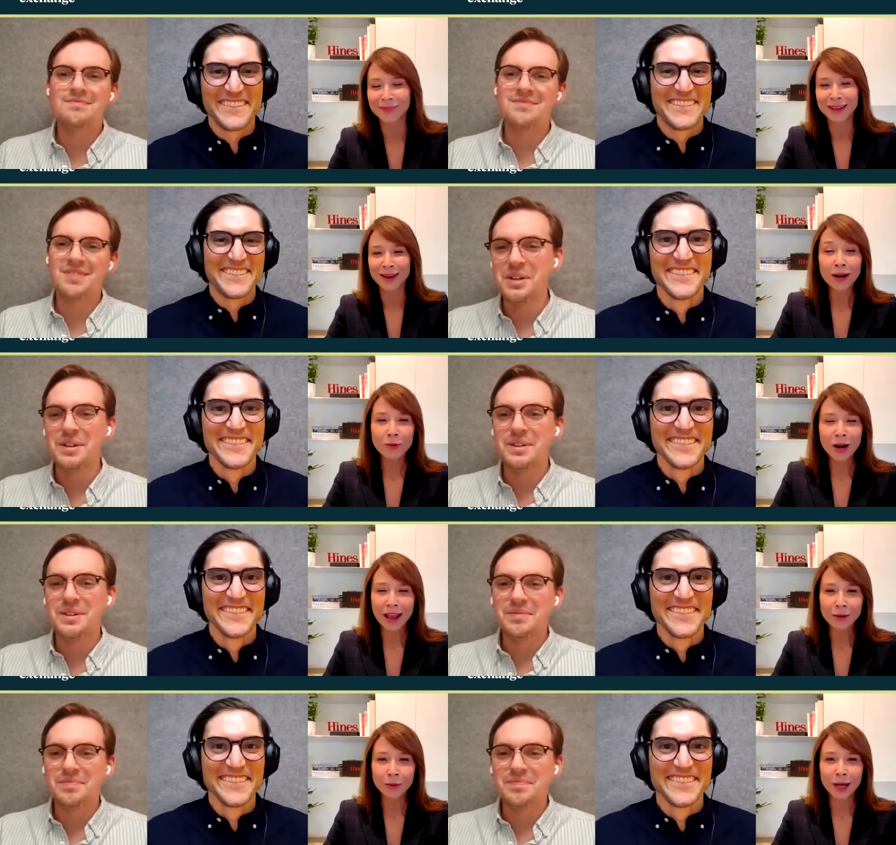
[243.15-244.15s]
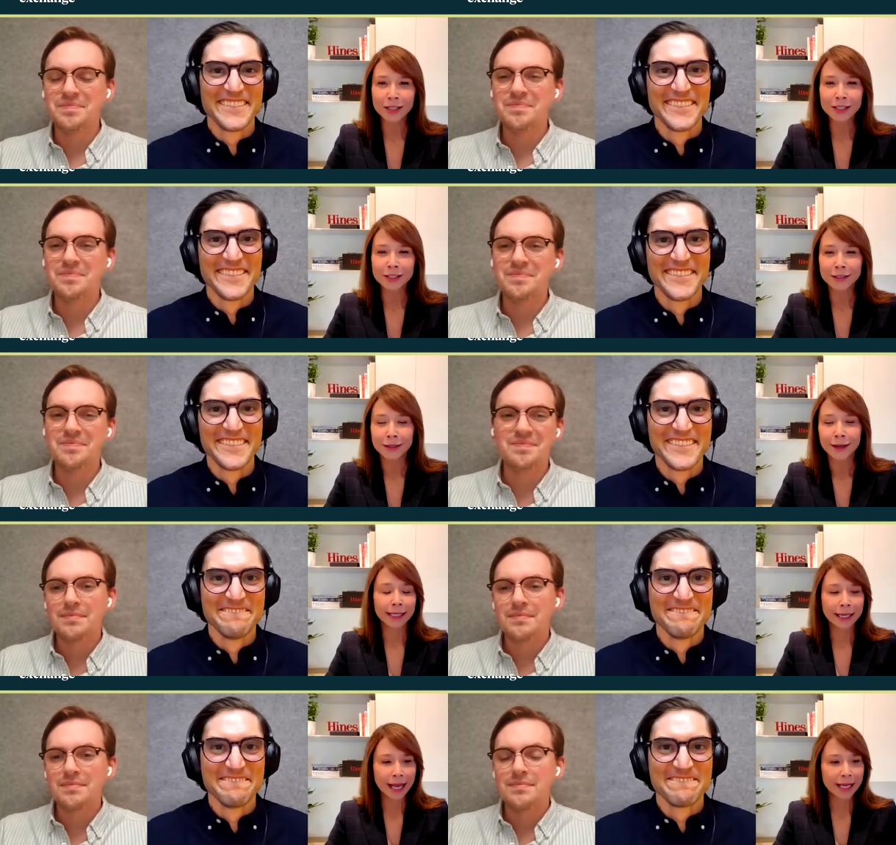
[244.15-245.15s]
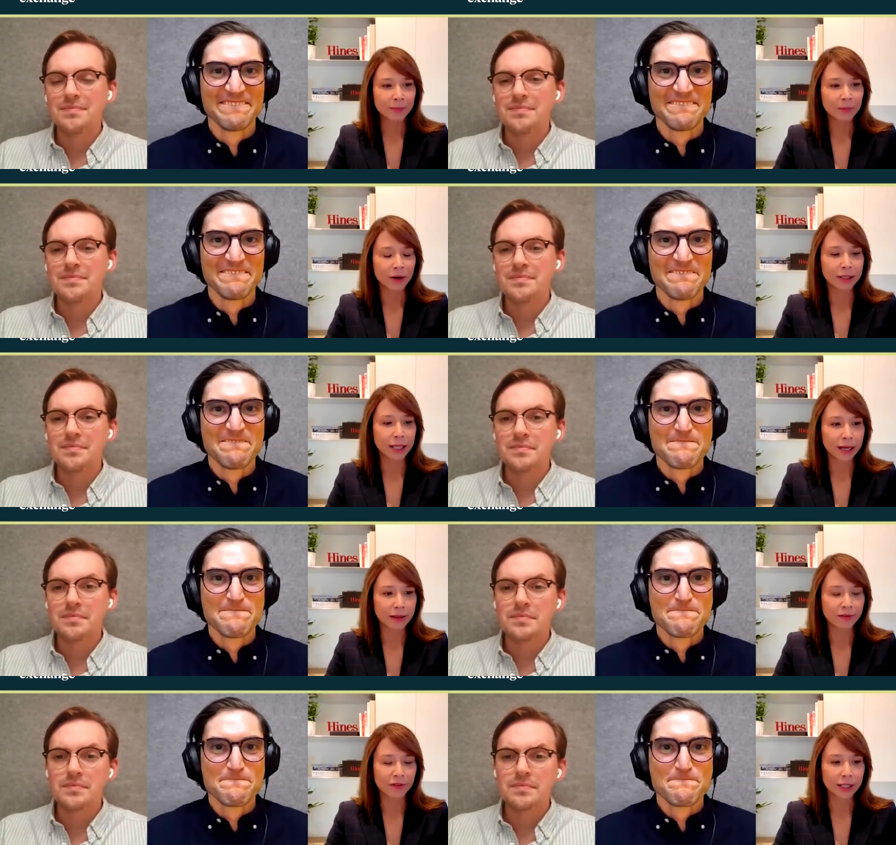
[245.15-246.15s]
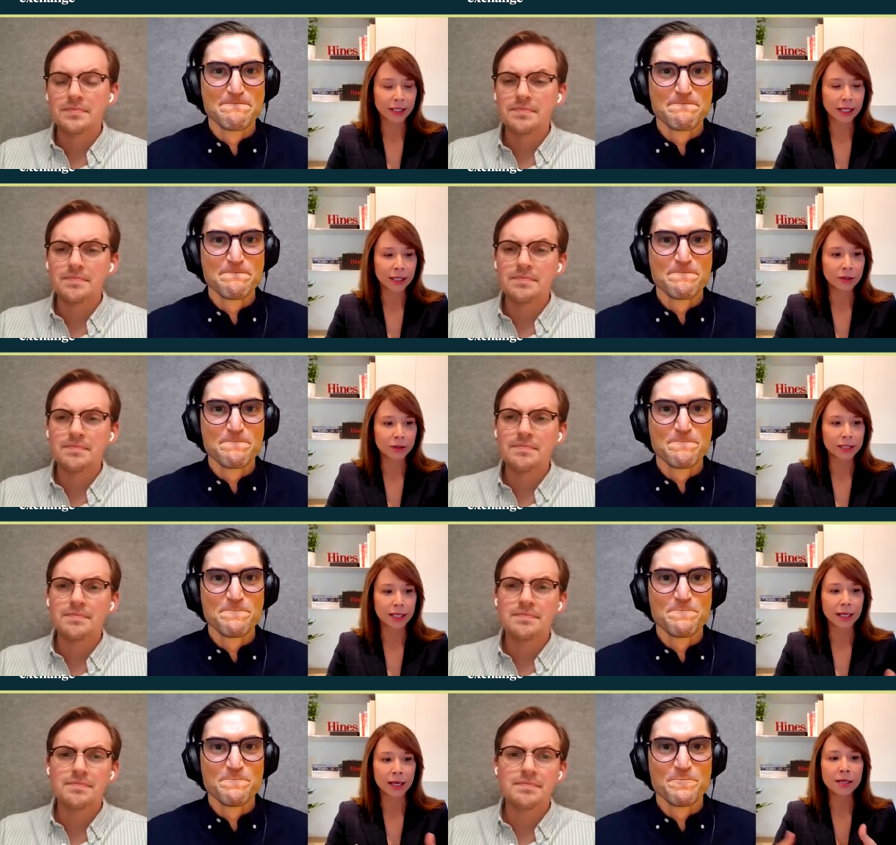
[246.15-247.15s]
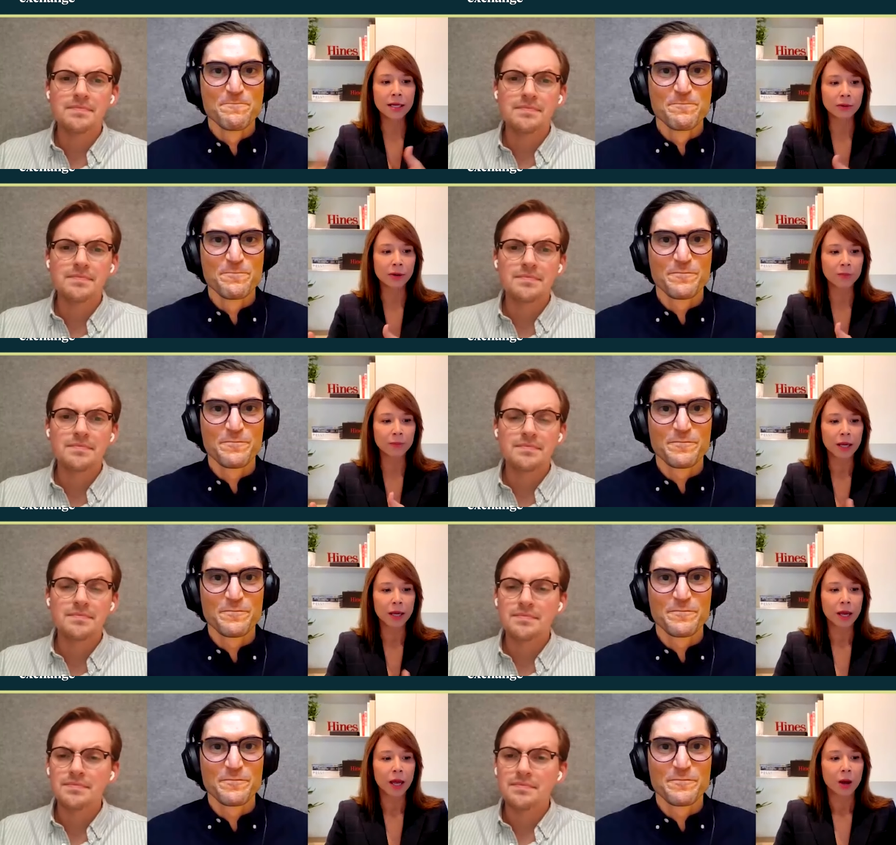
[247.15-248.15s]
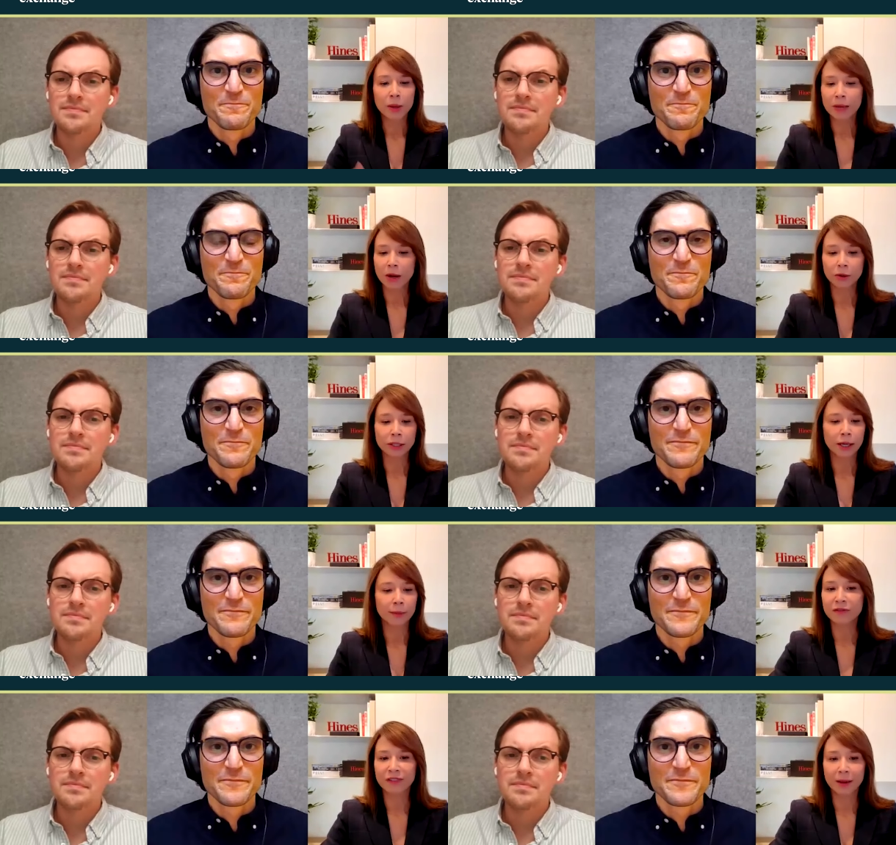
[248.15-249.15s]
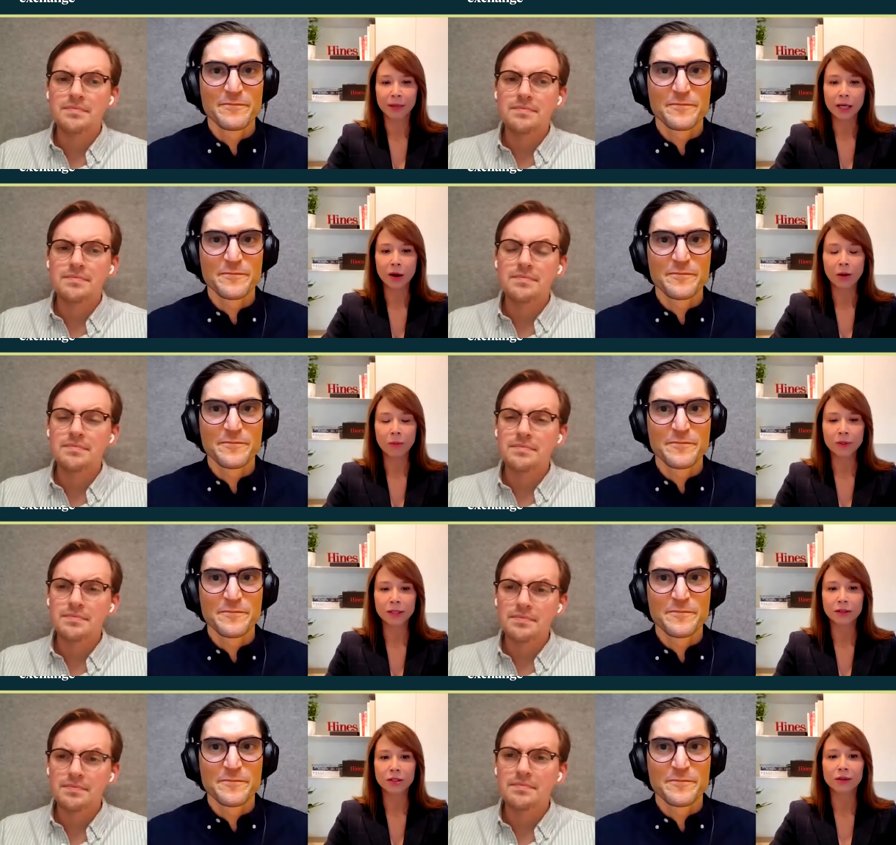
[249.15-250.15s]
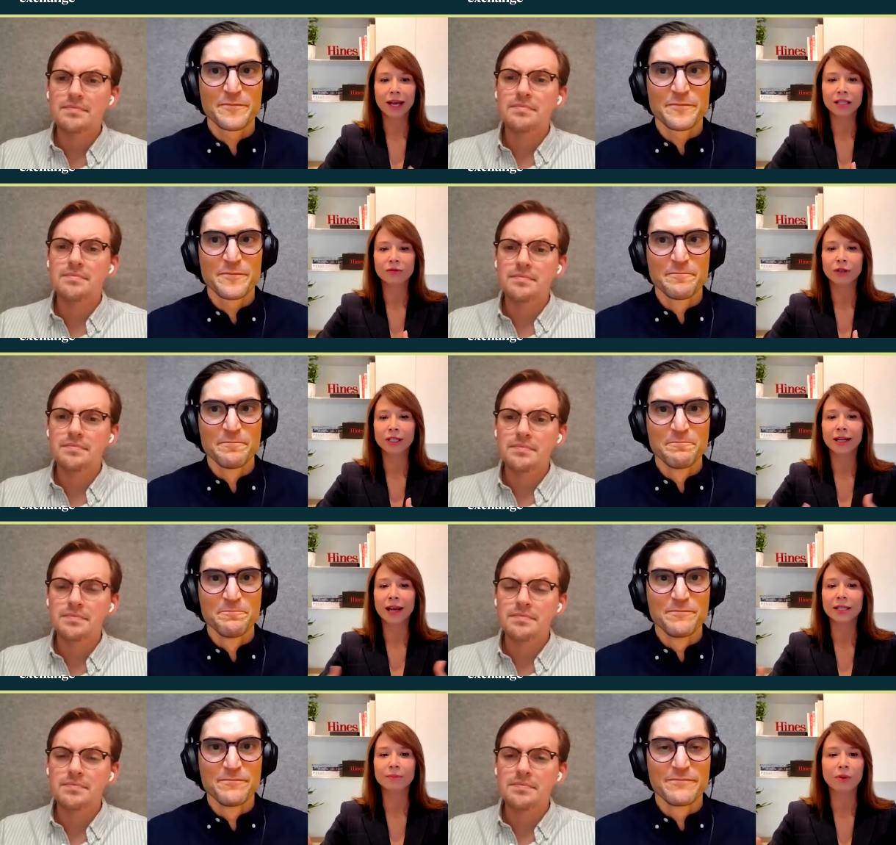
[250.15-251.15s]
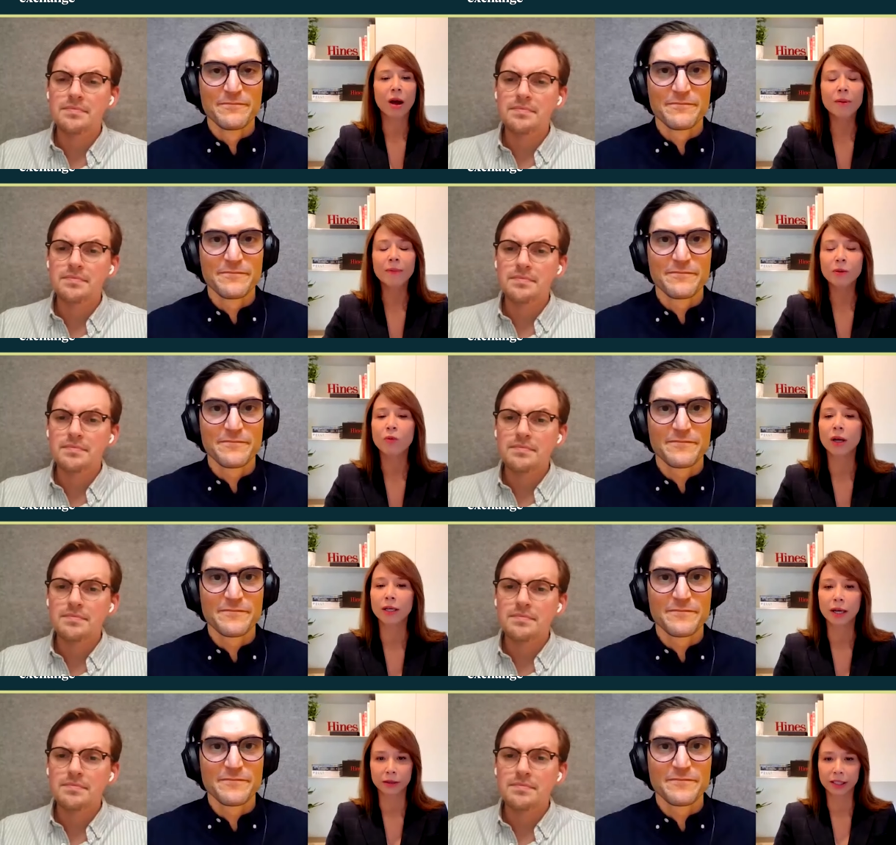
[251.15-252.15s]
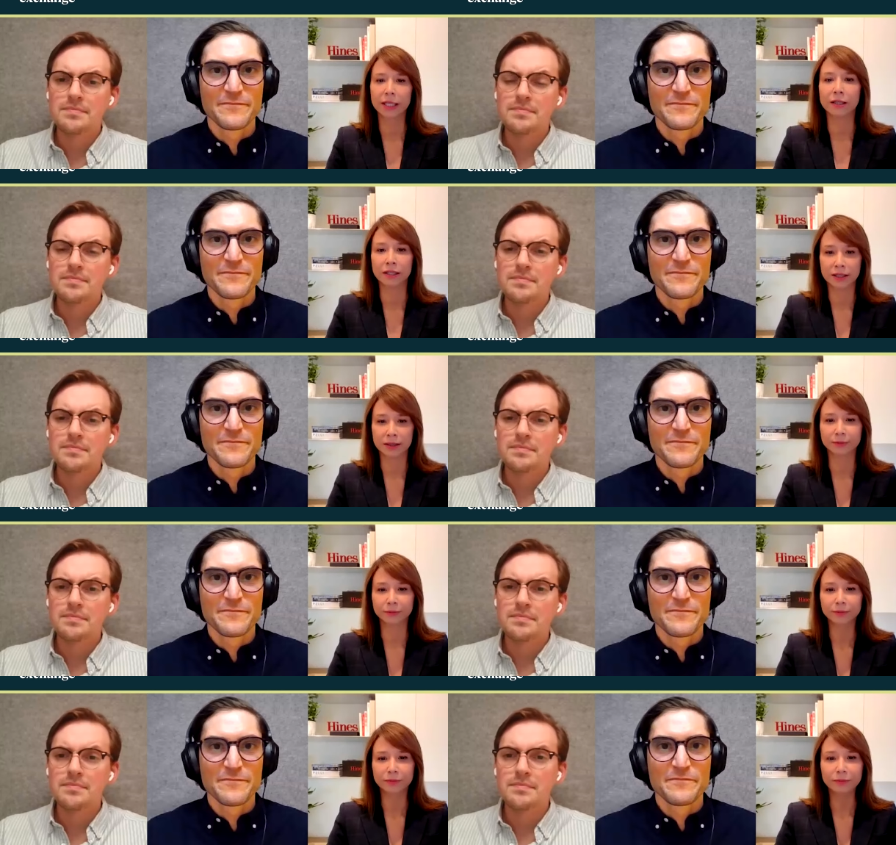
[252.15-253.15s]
Speaker 1: One language. And the last part that I find it interesting in Europe, be build single family homes to last for the next probably 100 years.